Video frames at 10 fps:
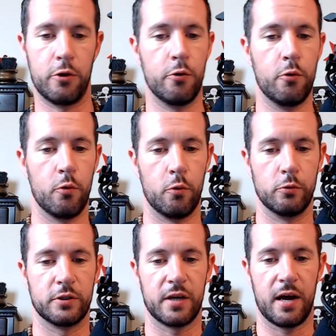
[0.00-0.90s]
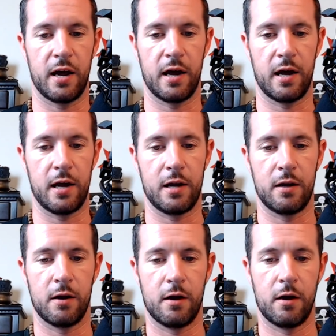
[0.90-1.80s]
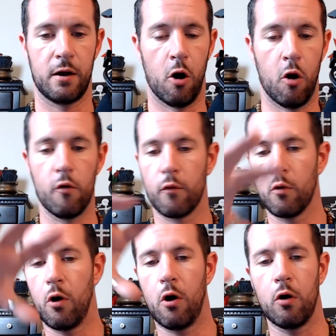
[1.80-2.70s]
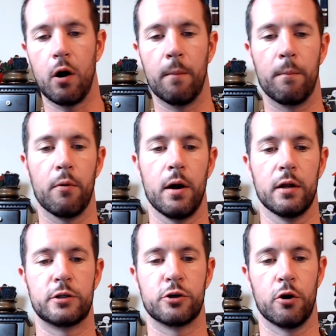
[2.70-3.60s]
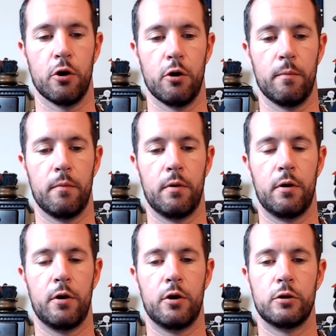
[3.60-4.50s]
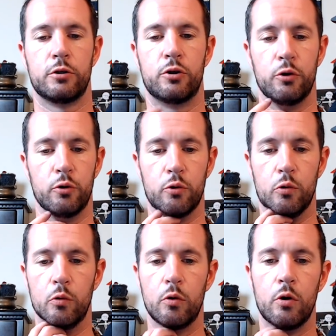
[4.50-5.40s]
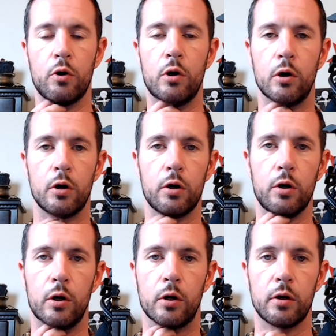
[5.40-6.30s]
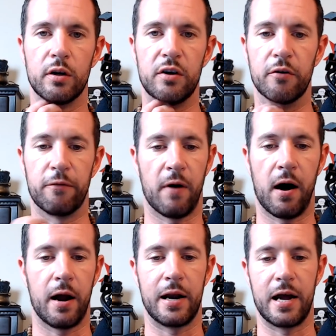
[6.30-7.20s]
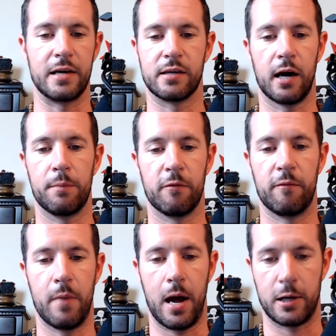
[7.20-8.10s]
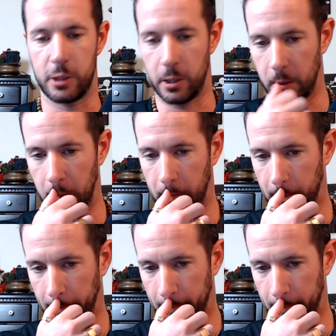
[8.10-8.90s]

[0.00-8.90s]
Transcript: use a overall umbrella term to define a type of magic